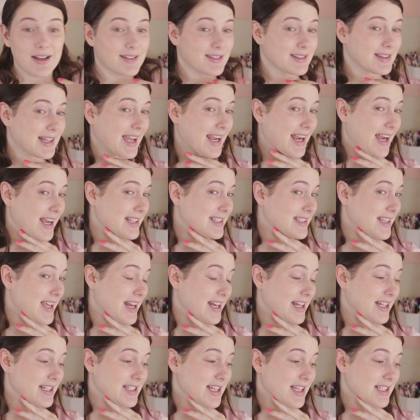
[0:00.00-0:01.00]
like I
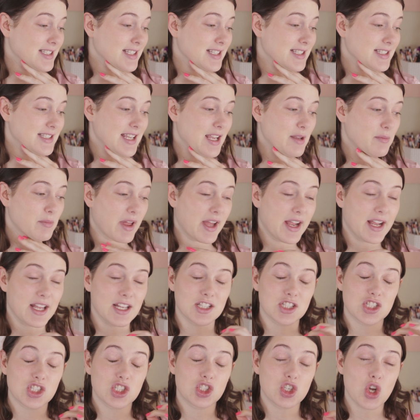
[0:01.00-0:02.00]
said, it doesn't seem like
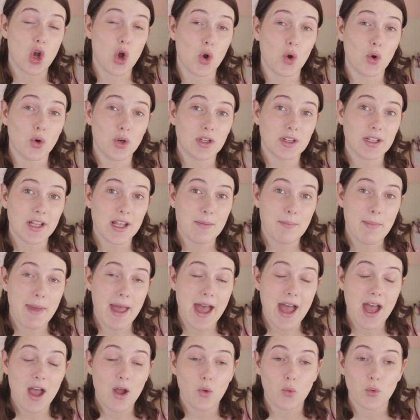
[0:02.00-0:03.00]
it's totally
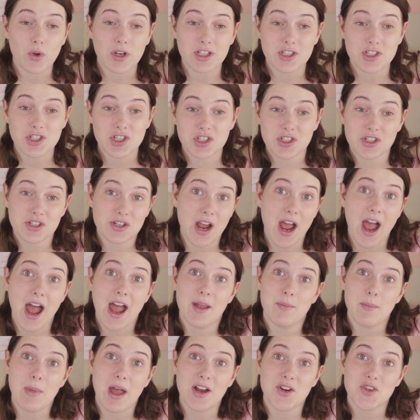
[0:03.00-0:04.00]
matte, which
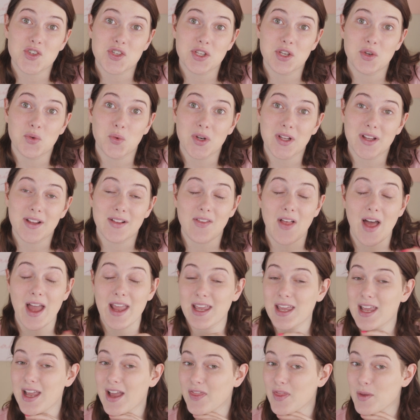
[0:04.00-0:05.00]
I'm actually really
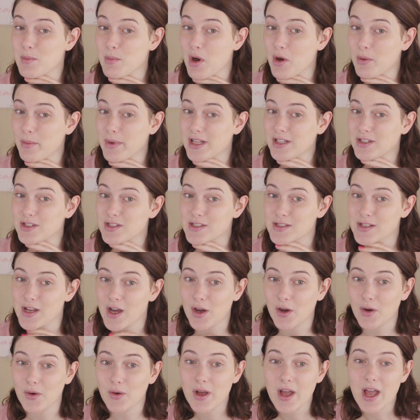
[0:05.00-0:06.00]
liking at the moment.
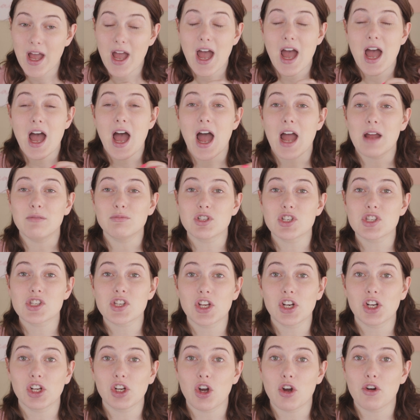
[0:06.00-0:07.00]
So I'm just
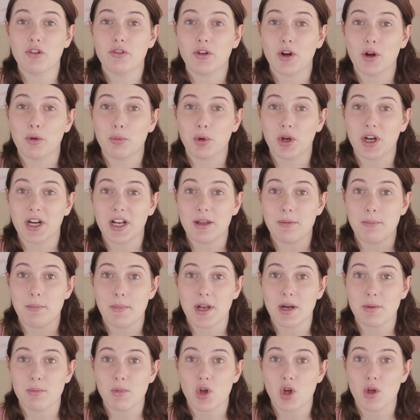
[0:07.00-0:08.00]
gonna go for a pretty
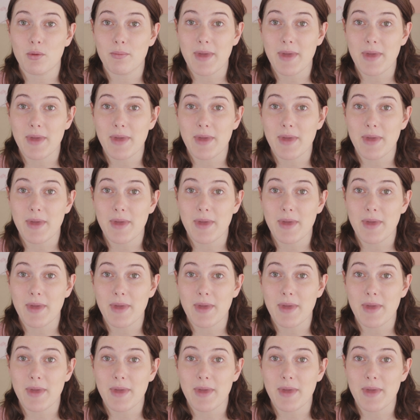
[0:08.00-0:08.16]
minimal